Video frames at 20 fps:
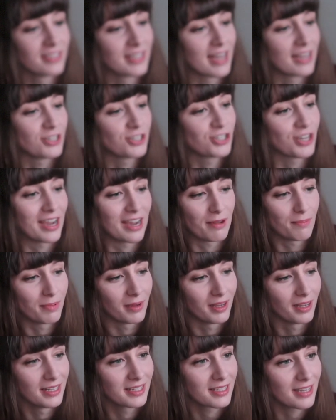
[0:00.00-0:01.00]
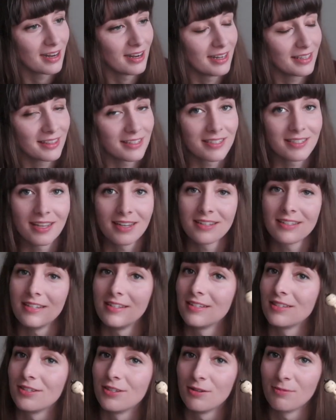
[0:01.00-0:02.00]
is that shape? It's kind of like the
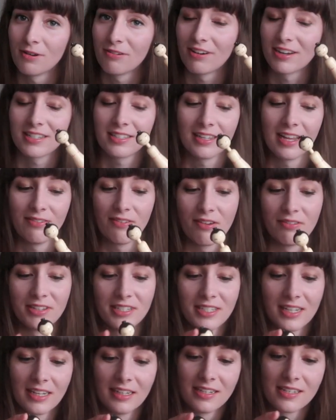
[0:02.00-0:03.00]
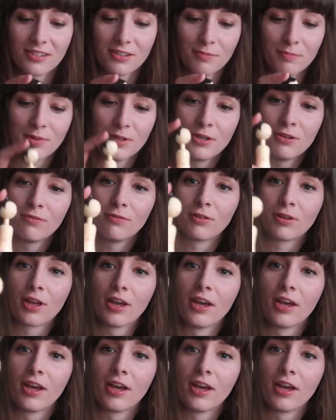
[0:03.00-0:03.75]
sexiest sumo wrestler I've ever seen. He's got beautiful